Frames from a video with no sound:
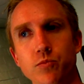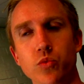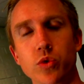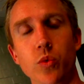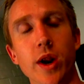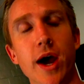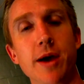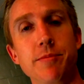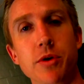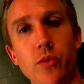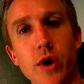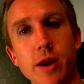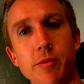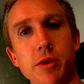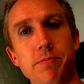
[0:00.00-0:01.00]
when I had been
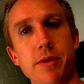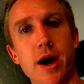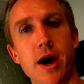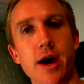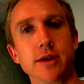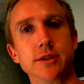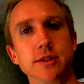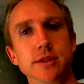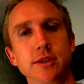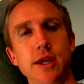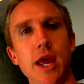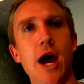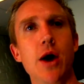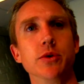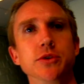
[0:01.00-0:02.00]
writing in the past
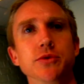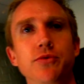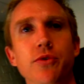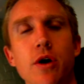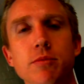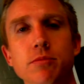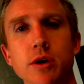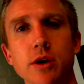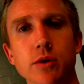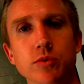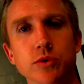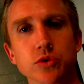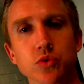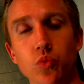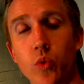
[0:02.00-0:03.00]
yeah it was fun but it
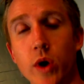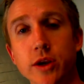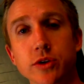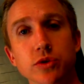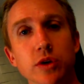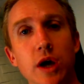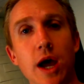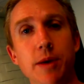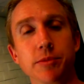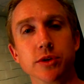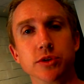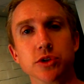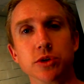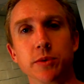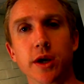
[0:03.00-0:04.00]
was way too time
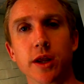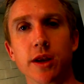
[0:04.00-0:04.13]
consuming